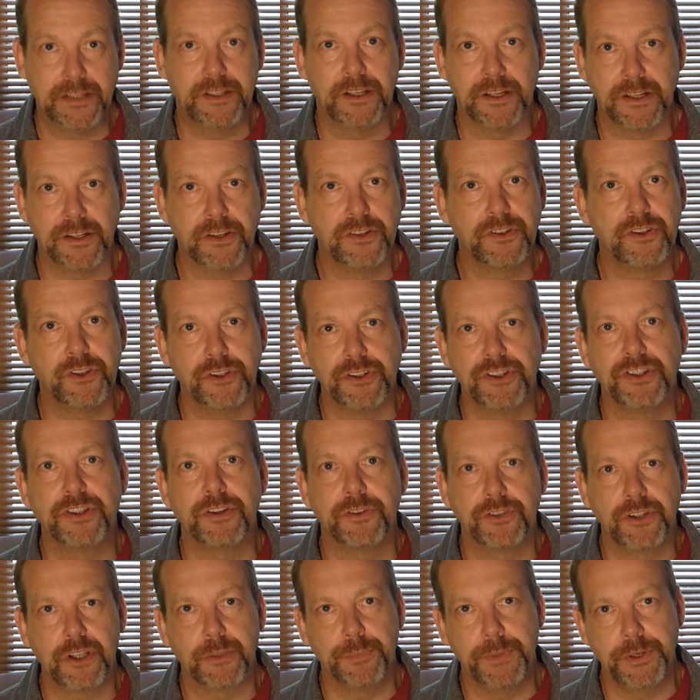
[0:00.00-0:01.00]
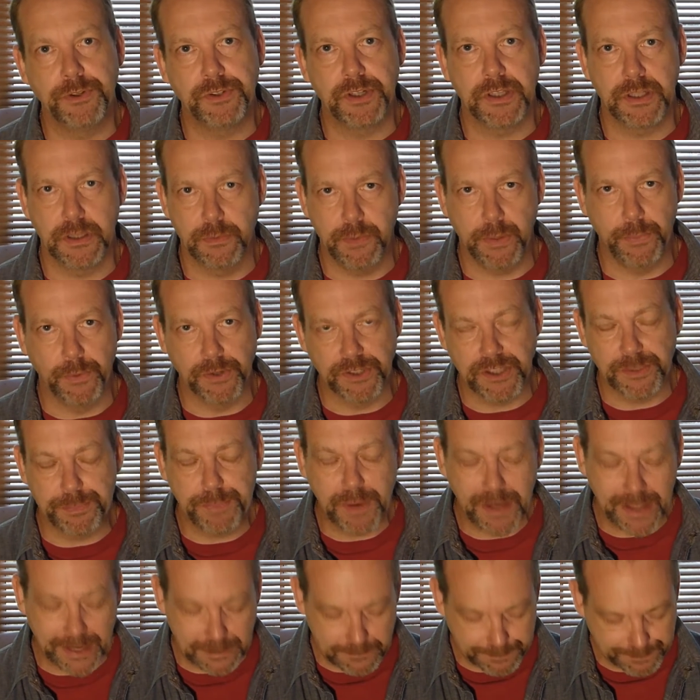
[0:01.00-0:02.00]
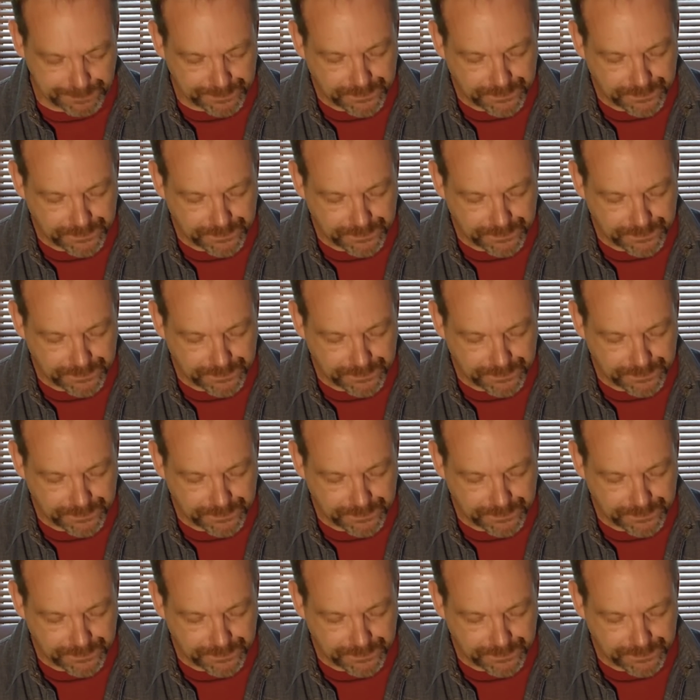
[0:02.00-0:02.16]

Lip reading: that suits the music that we want to play.